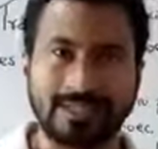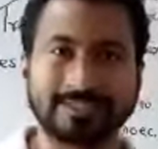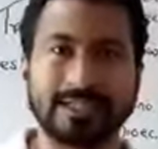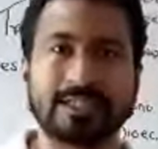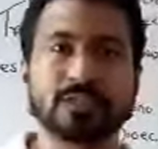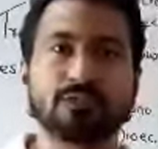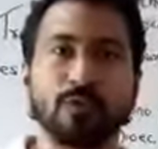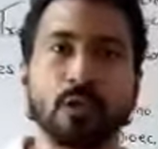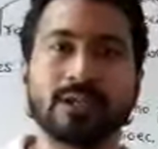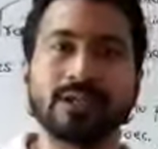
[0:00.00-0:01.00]
that is
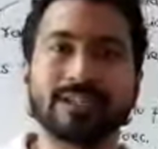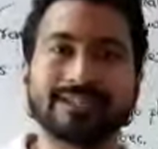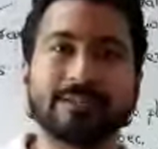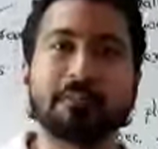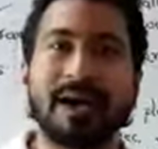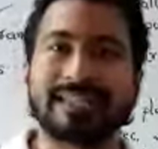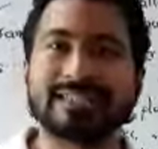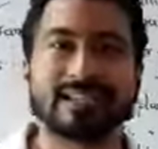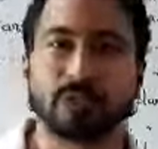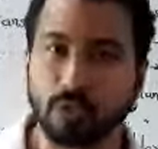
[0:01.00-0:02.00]
for the
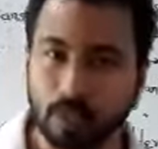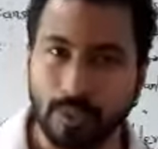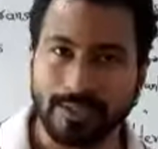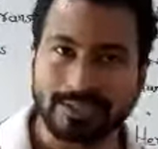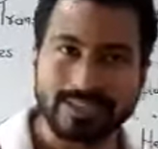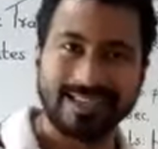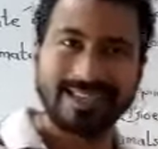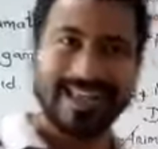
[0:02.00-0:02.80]
bisexual ones,